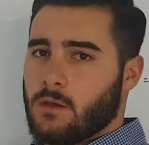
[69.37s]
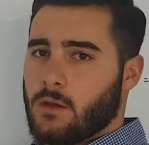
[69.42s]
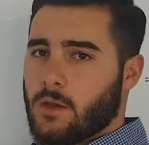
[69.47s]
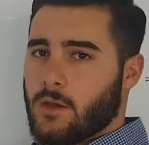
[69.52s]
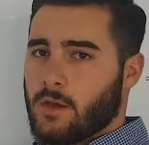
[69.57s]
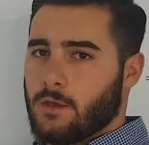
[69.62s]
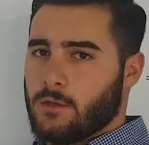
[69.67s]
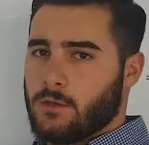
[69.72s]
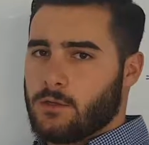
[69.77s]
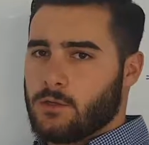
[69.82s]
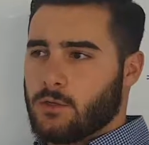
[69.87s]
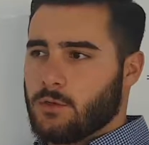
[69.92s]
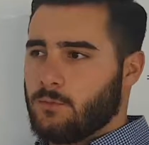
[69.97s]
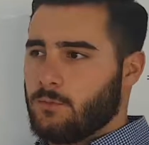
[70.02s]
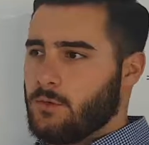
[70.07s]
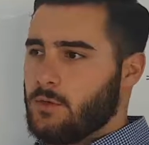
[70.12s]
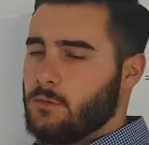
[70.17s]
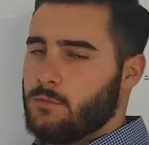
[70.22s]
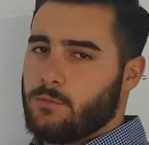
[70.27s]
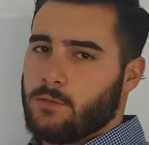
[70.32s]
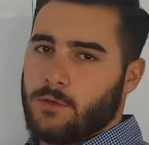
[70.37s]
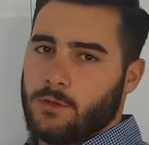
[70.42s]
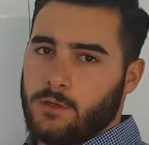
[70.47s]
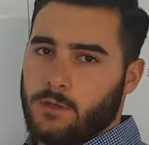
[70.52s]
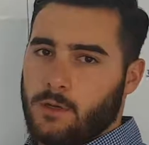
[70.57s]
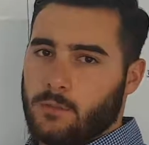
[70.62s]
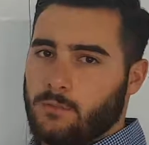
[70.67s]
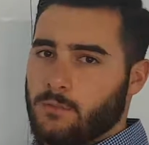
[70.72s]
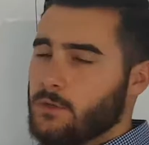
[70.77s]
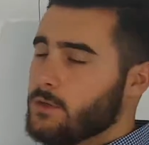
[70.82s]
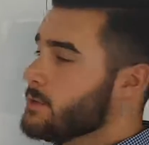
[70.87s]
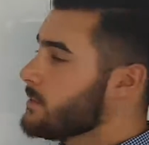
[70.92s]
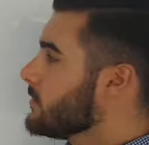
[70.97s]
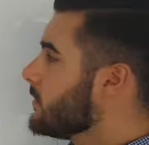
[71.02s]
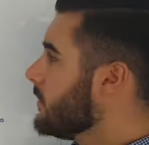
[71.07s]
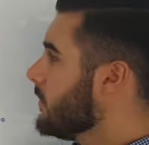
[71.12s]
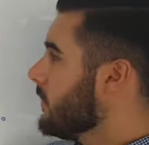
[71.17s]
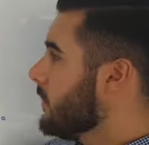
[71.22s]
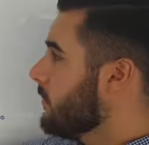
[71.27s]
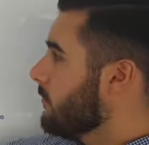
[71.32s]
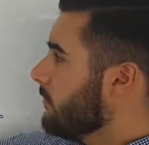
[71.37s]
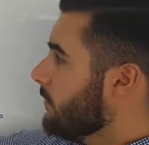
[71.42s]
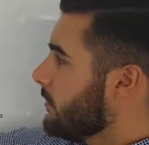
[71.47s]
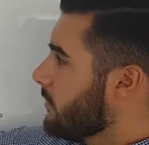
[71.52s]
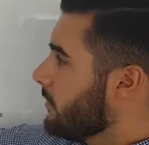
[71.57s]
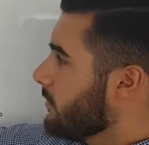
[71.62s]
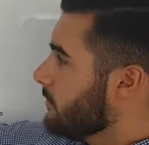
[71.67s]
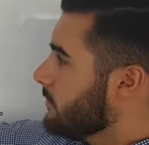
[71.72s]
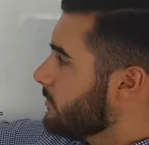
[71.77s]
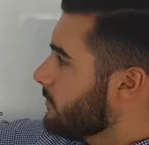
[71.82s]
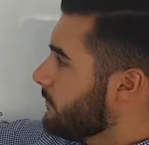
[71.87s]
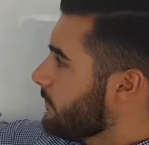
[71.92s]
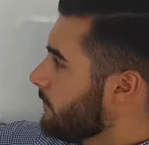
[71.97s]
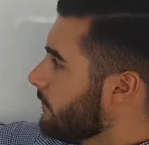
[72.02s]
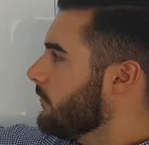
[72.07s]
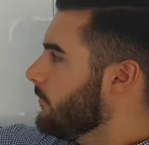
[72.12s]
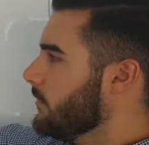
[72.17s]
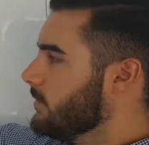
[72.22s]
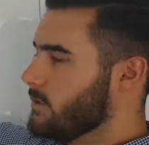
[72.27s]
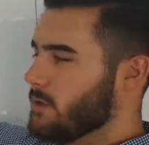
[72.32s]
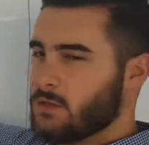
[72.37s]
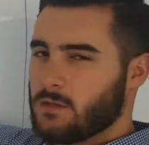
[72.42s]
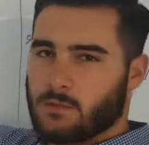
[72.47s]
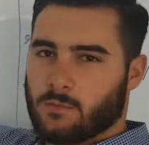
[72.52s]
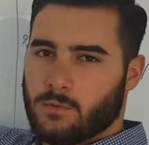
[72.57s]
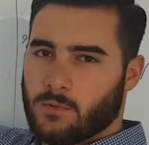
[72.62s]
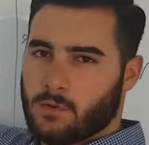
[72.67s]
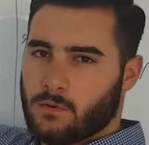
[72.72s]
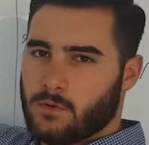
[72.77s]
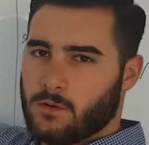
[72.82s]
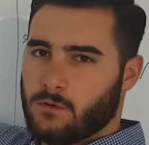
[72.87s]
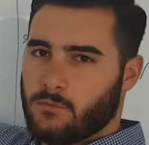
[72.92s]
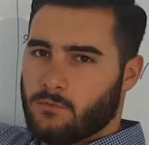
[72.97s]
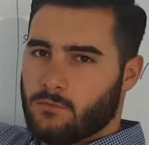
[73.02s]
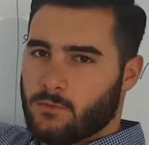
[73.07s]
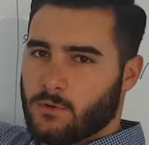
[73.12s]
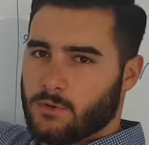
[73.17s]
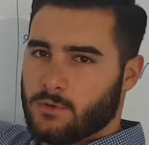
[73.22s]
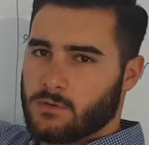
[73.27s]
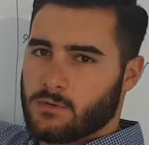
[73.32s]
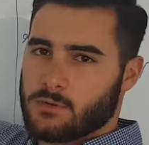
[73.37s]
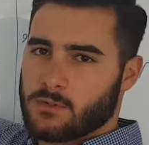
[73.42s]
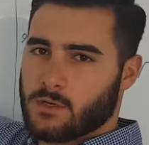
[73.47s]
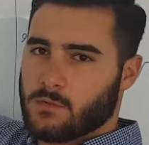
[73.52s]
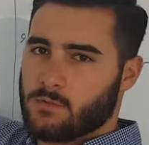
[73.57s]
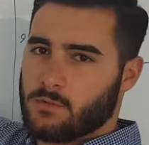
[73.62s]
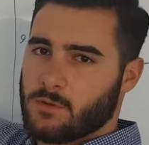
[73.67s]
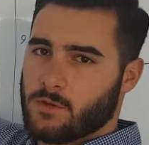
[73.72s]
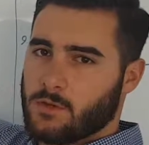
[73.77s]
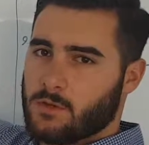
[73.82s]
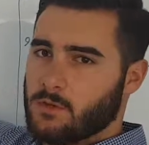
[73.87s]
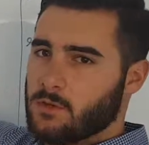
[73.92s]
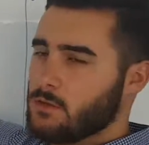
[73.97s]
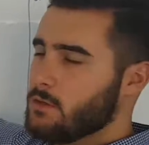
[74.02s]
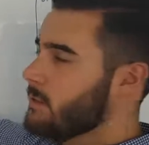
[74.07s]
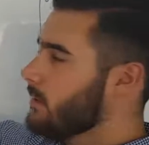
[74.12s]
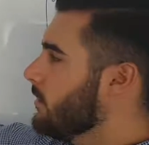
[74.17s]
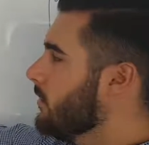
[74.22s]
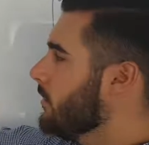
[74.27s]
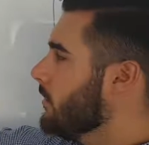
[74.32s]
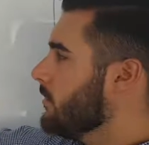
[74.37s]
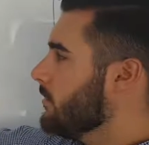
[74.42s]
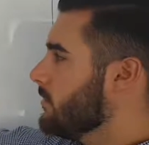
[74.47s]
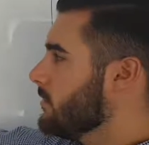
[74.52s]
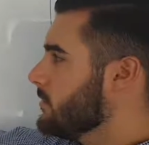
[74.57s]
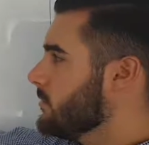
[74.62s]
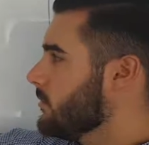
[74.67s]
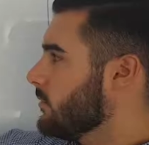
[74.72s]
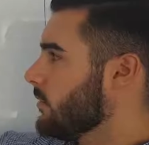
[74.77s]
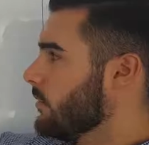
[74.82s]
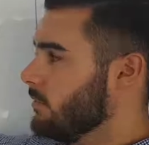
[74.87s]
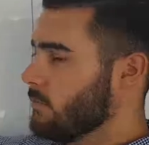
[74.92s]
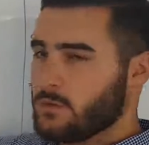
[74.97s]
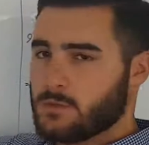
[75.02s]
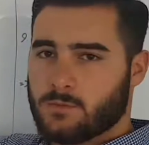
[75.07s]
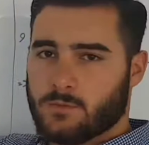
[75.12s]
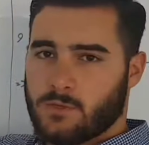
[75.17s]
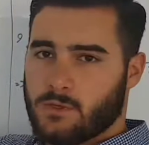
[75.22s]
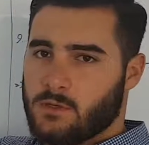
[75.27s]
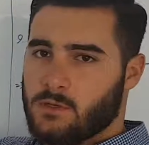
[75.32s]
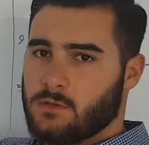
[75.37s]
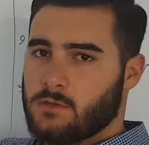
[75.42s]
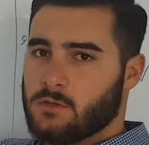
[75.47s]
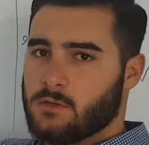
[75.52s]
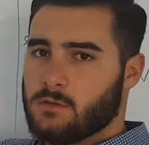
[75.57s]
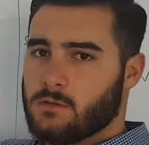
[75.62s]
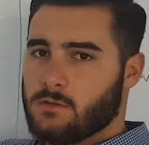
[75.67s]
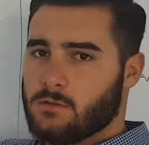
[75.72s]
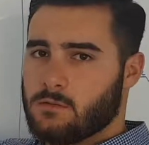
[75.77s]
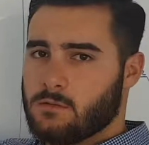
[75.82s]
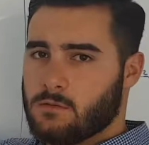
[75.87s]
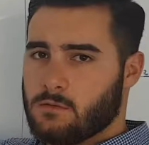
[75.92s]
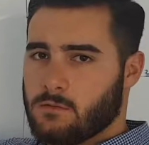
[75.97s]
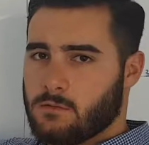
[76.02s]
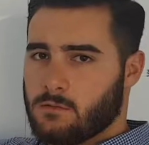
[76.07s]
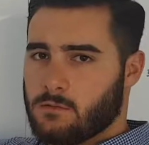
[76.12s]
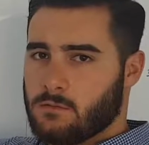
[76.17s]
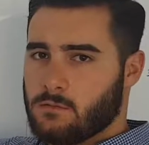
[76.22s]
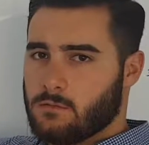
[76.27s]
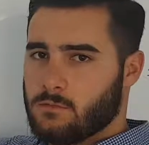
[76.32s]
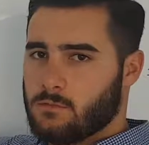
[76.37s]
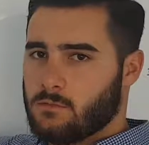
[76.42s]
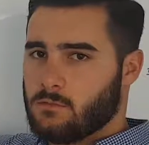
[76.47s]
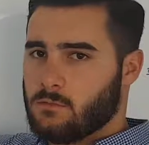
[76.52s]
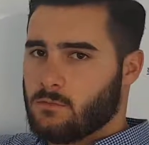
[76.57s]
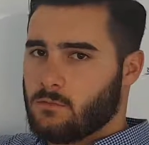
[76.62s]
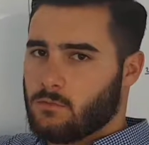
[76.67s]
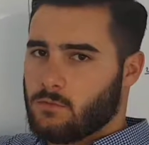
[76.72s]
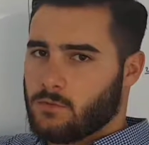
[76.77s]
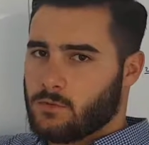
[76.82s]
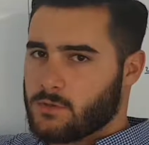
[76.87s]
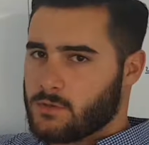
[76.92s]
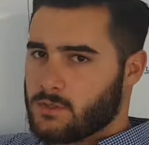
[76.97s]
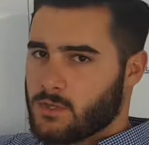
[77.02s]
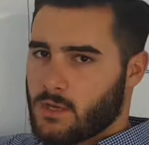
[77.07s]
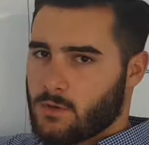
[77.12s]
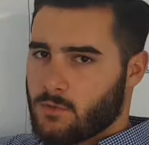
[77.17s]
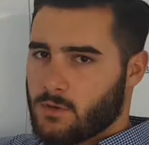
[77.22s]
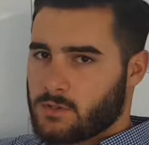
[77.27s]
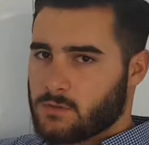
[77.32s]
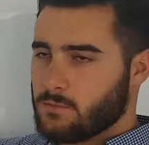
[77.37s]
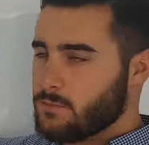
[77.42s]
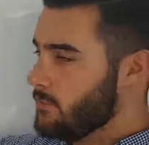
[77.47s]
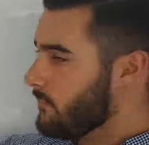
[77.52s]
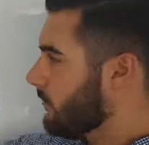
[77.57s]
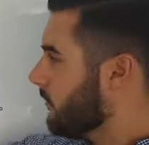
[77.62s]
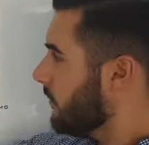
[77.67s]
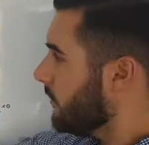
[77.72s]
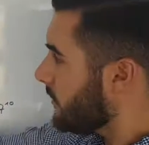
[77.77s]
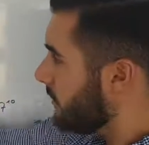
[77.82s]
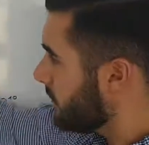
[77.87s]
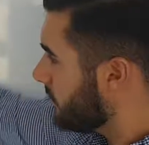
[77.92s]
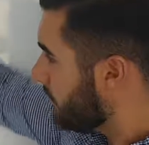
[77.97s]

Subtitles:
and it should be pretty obvious, because if you take the power of 1 to something, this will always be the same as before.